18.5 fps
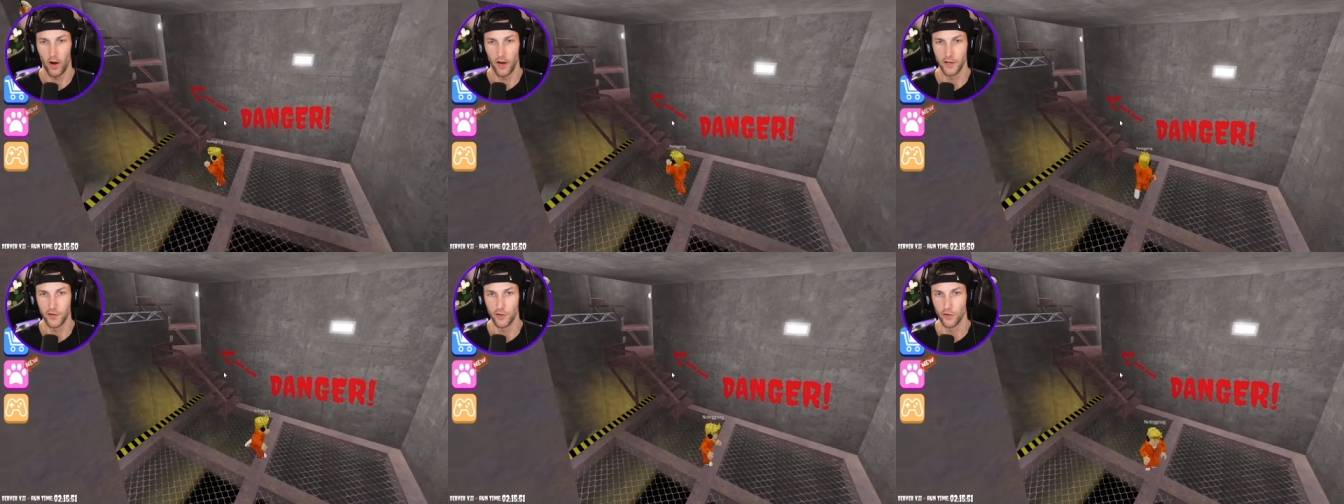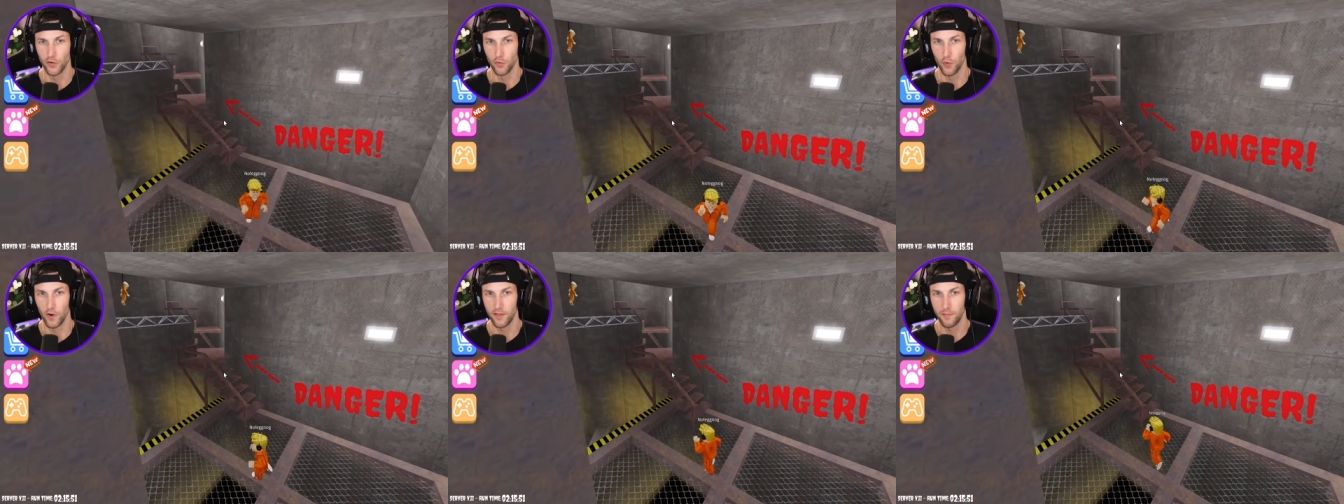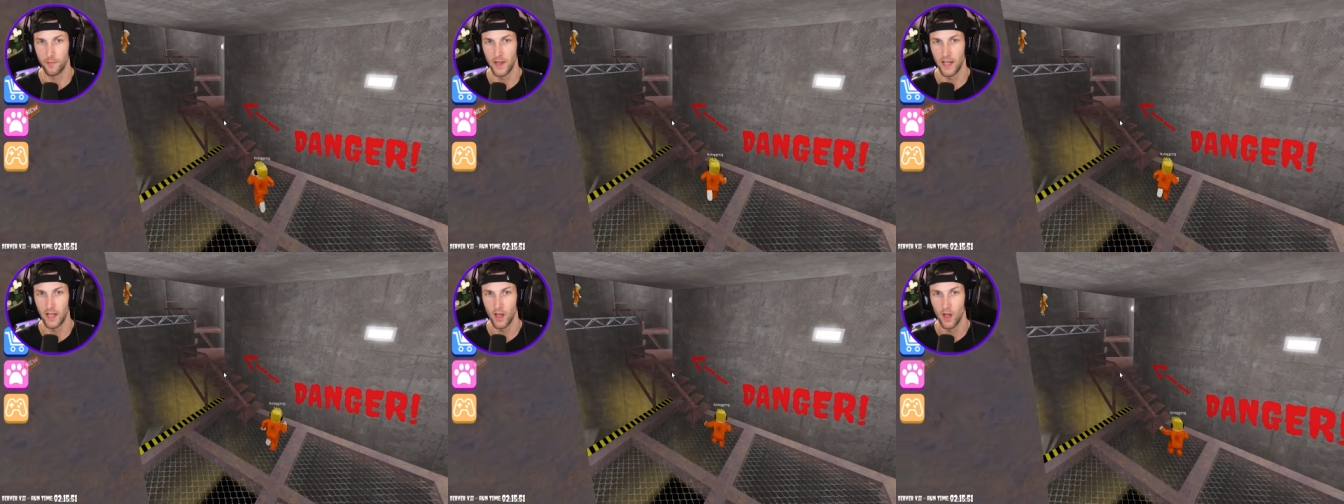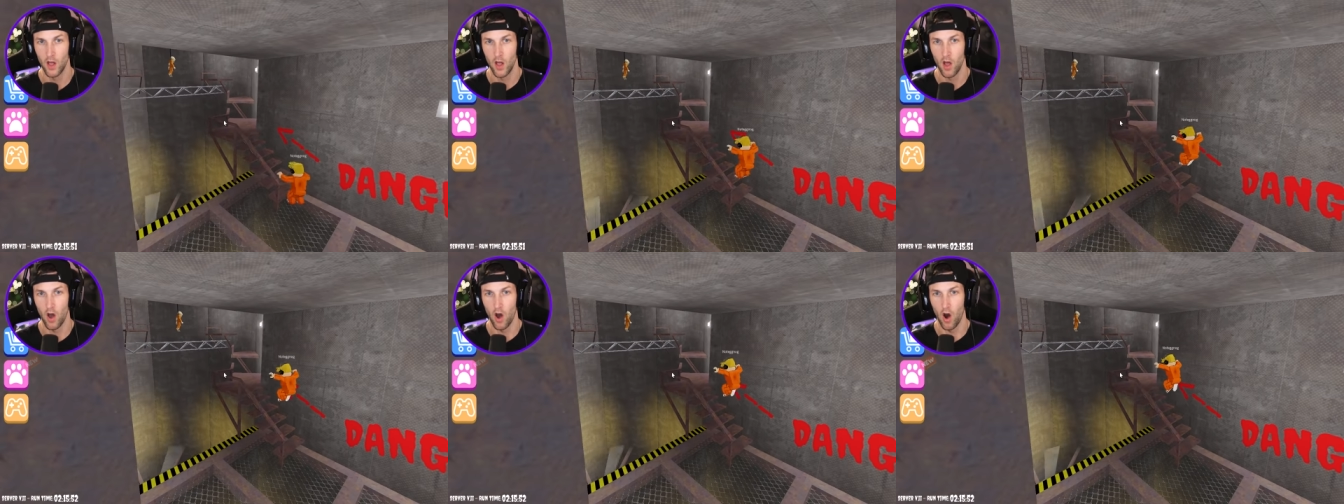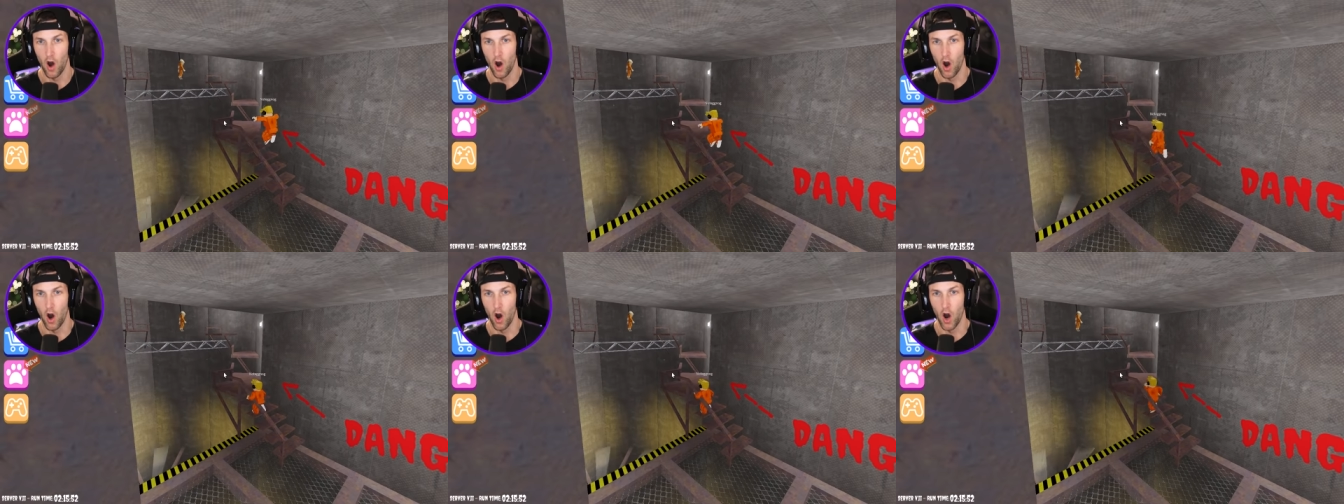All right, dude, you with me?
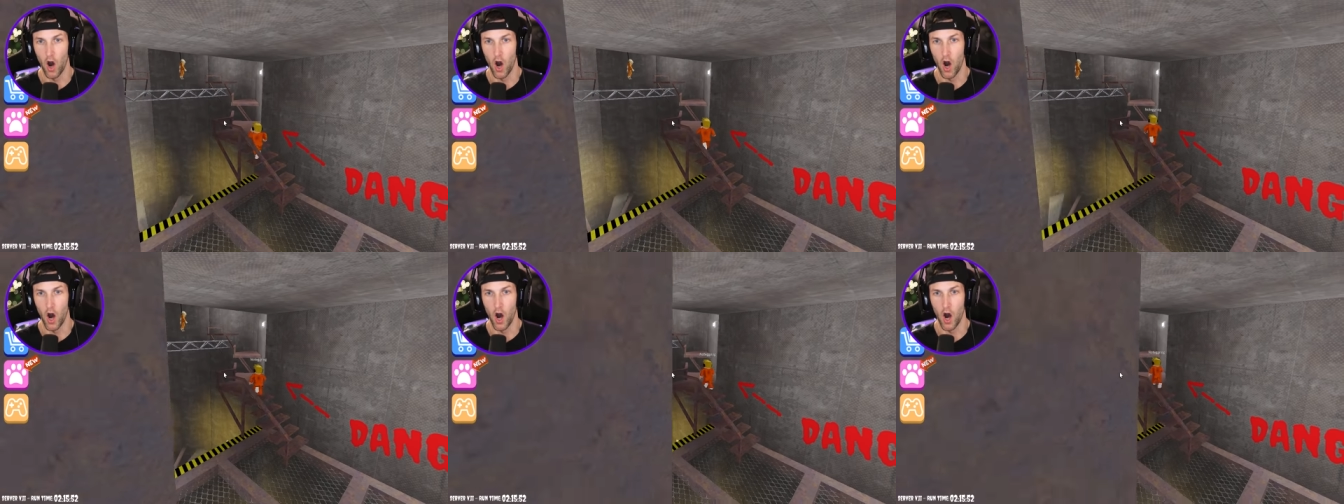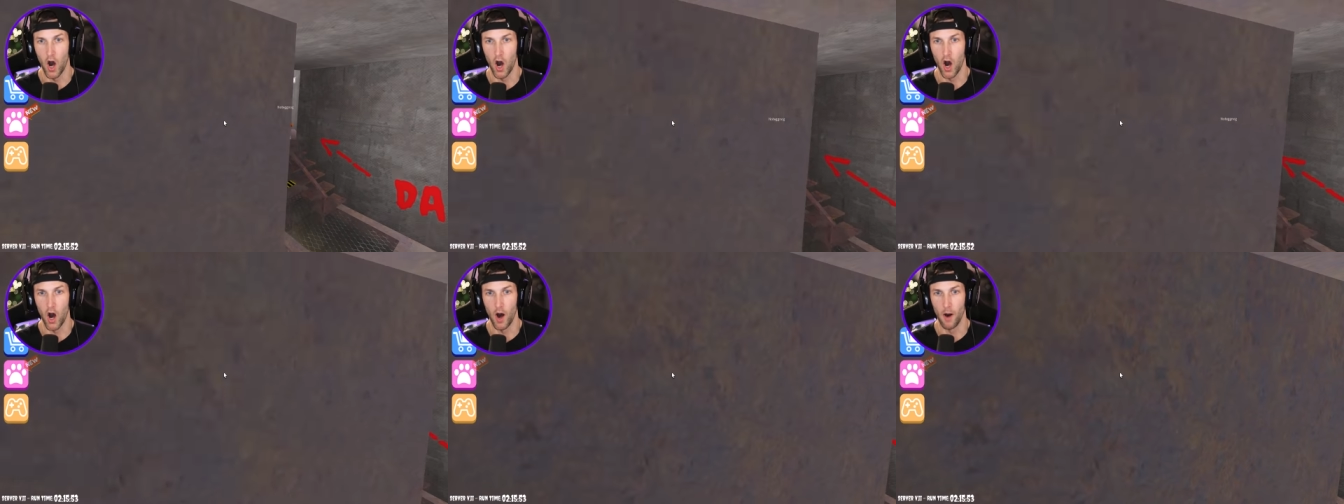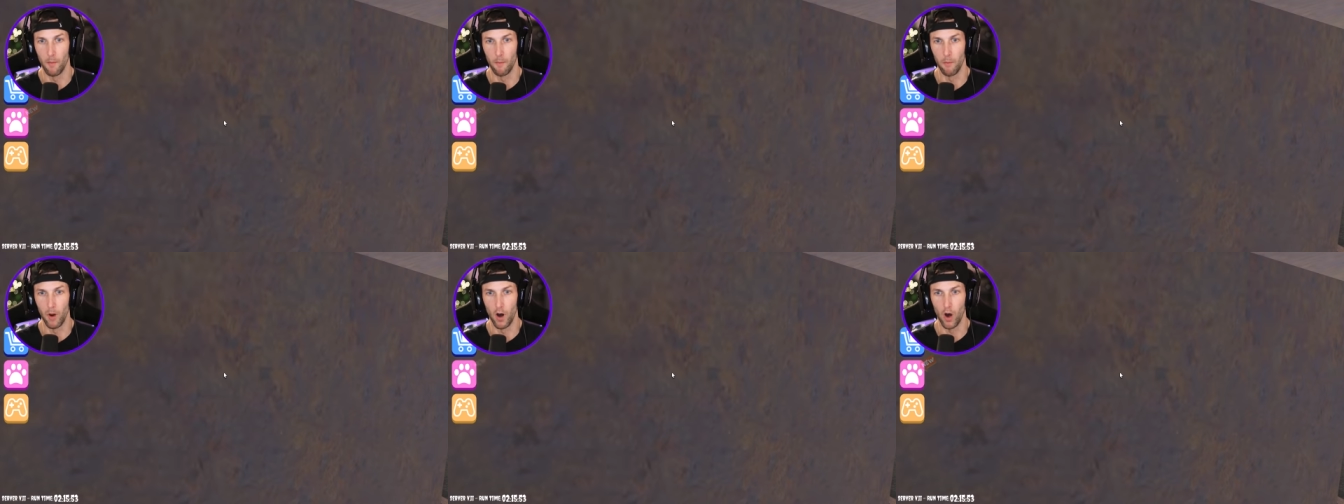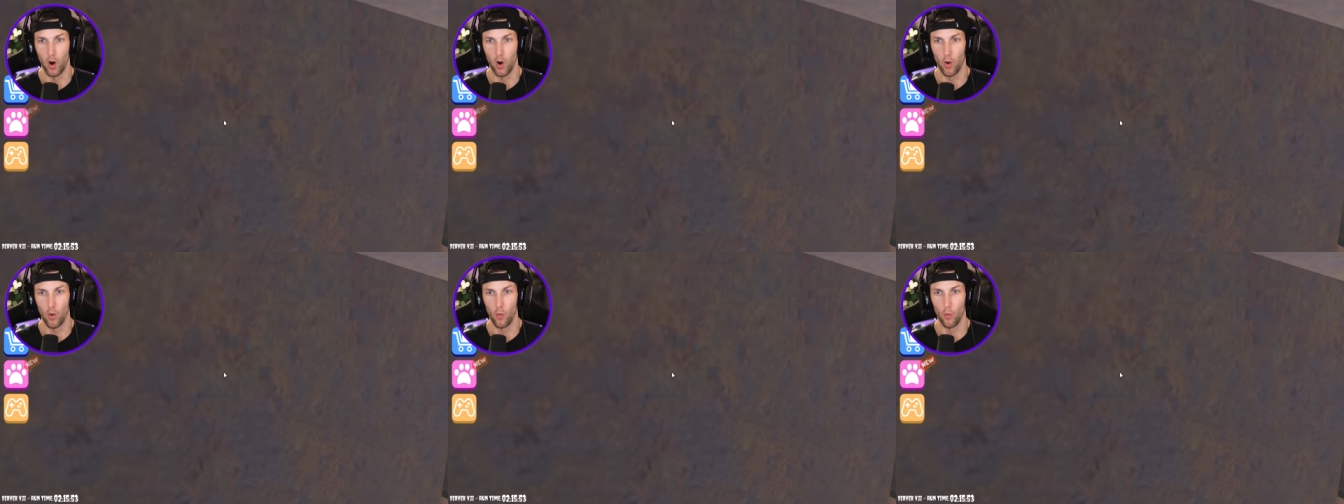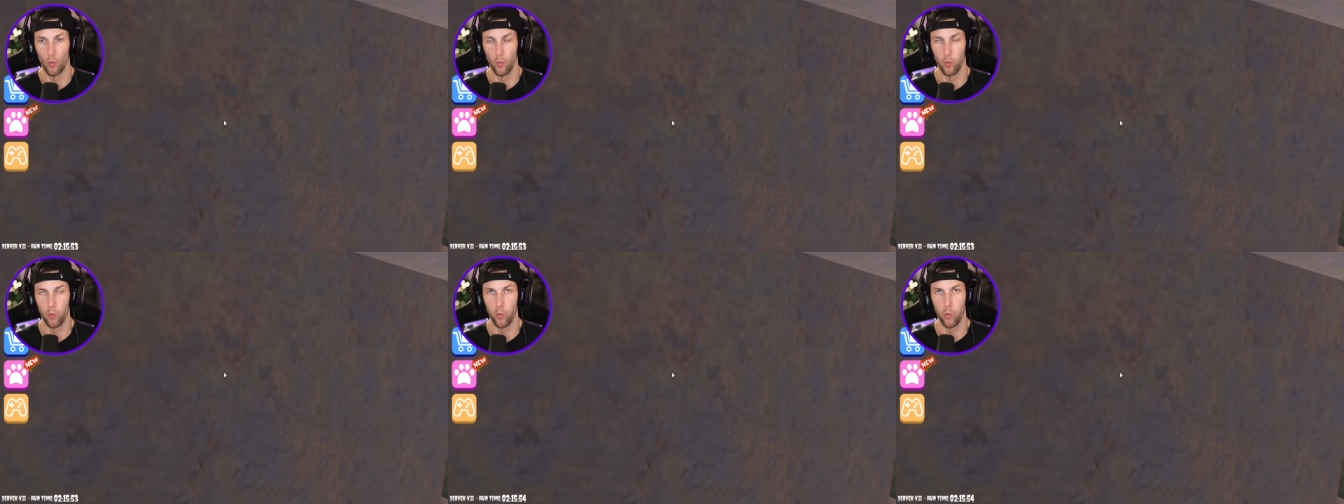Um,
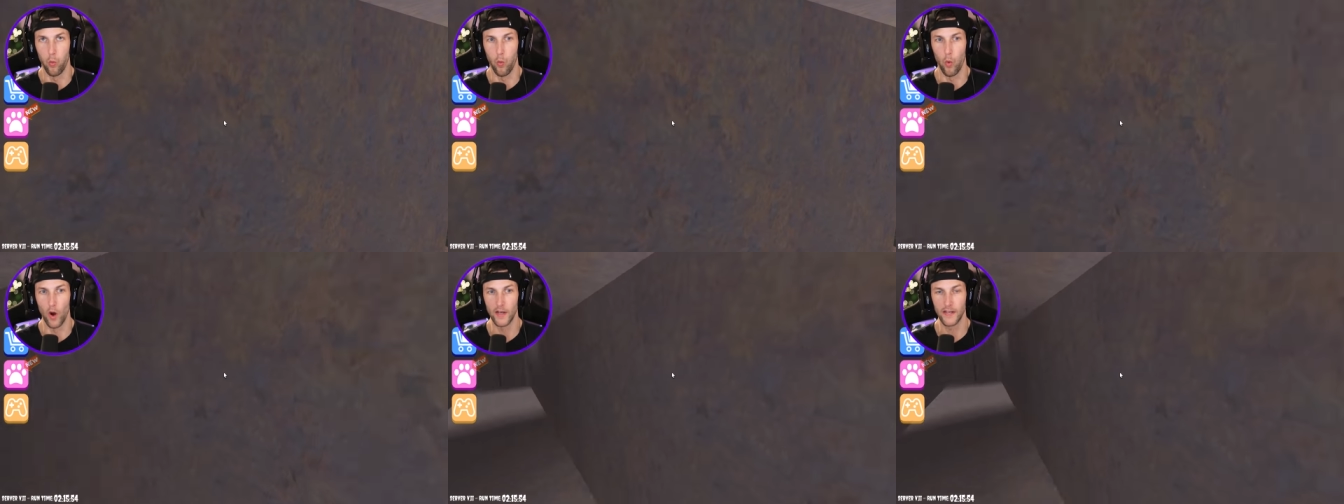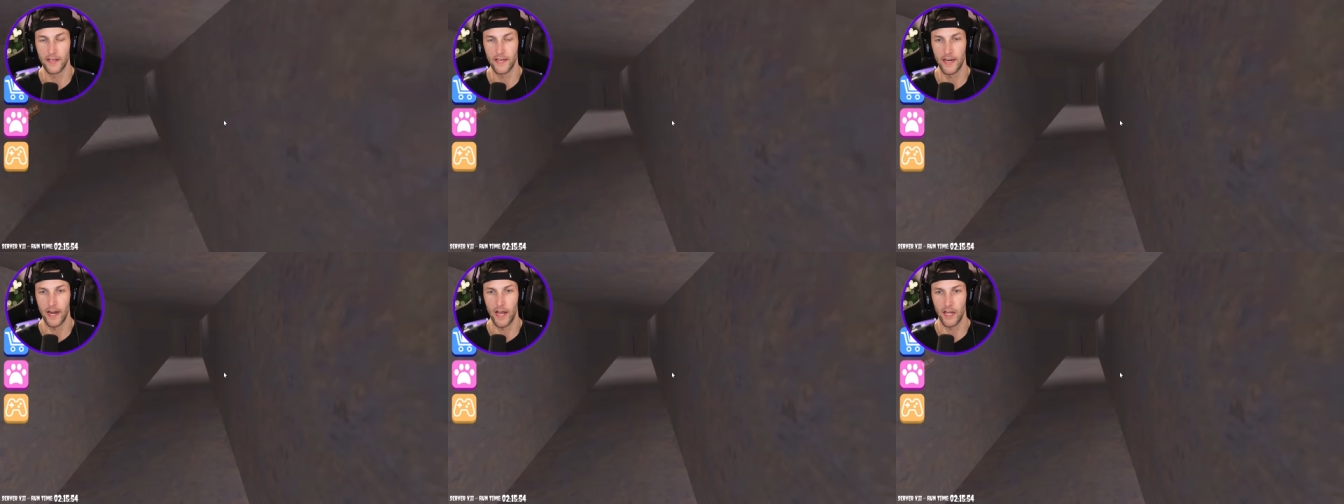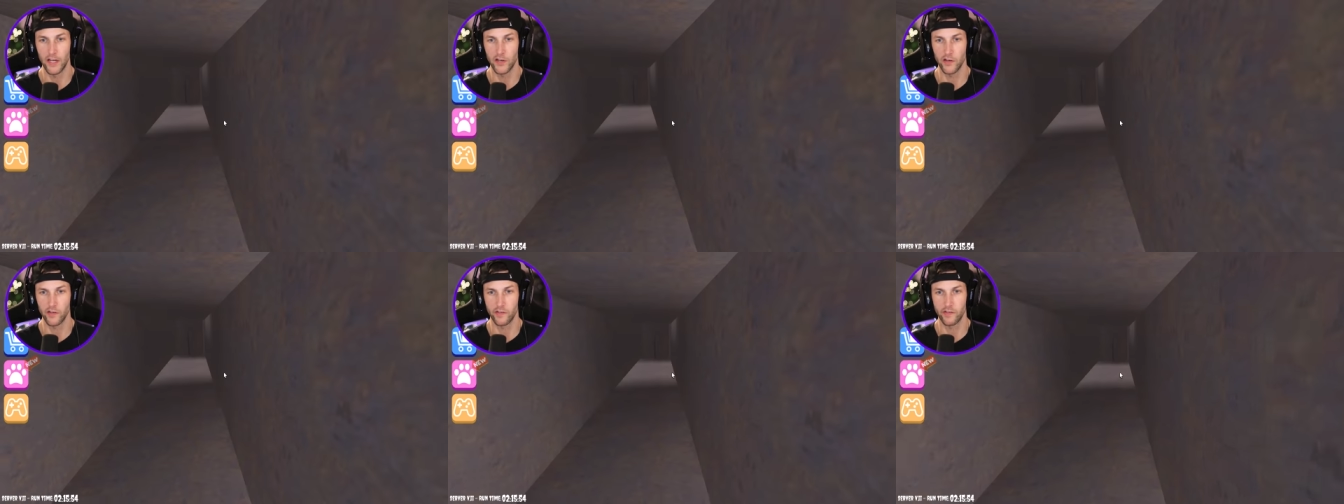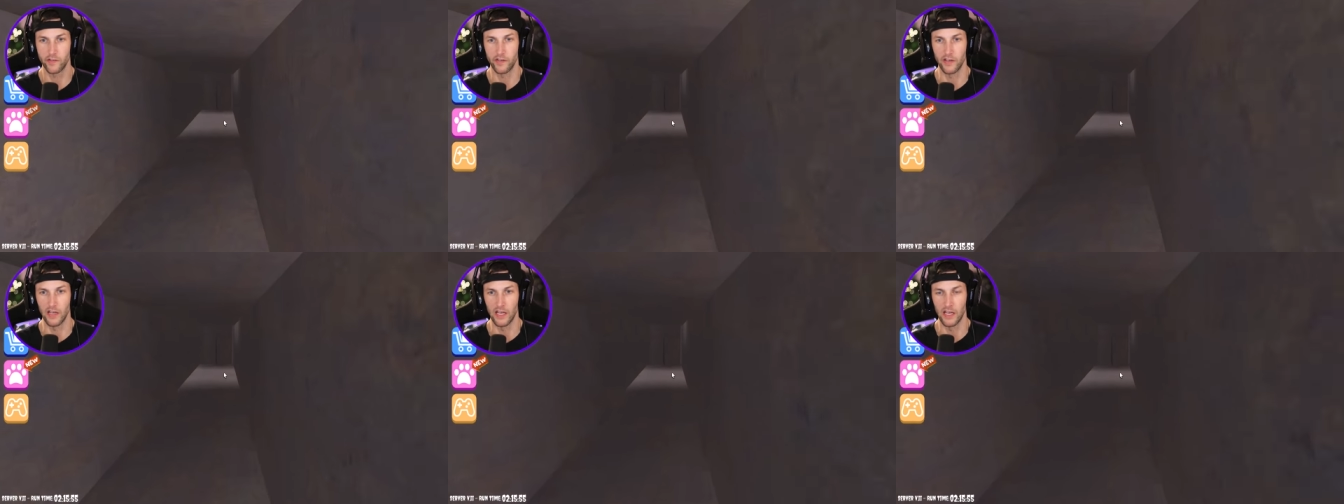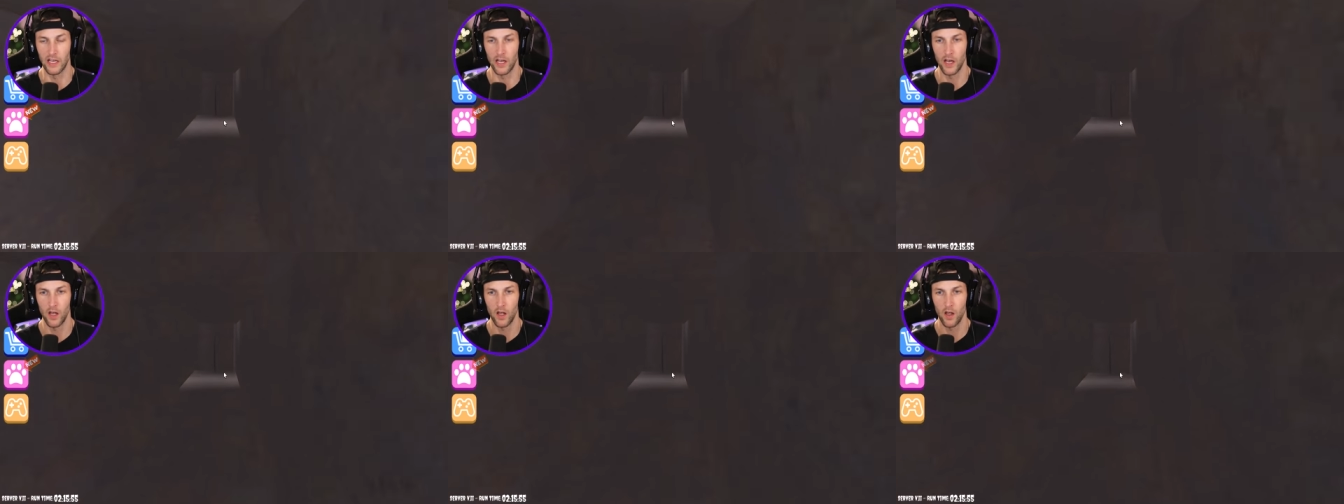what did I just
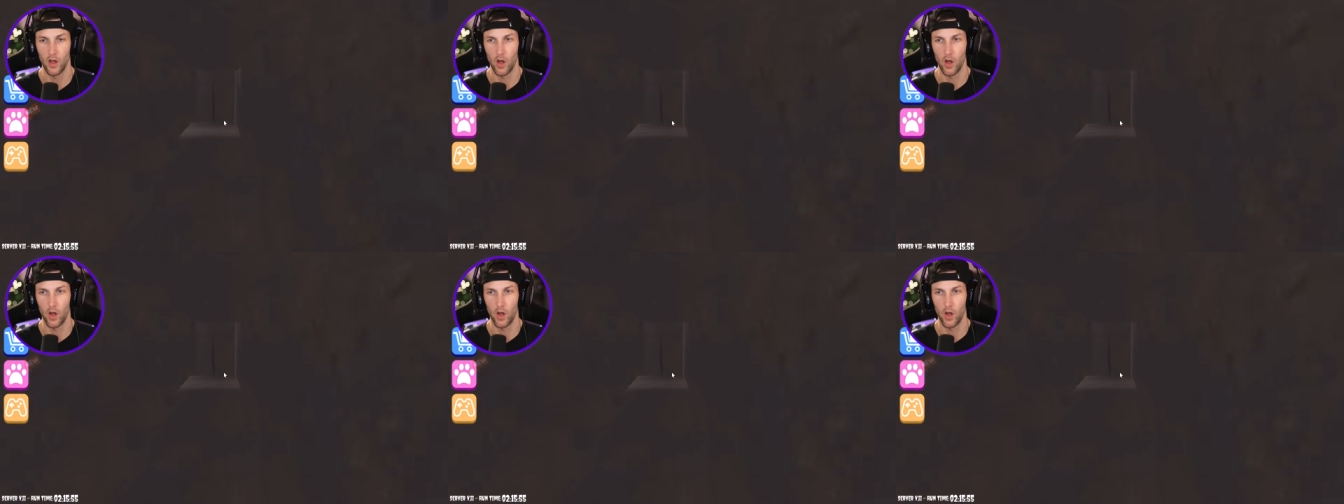see?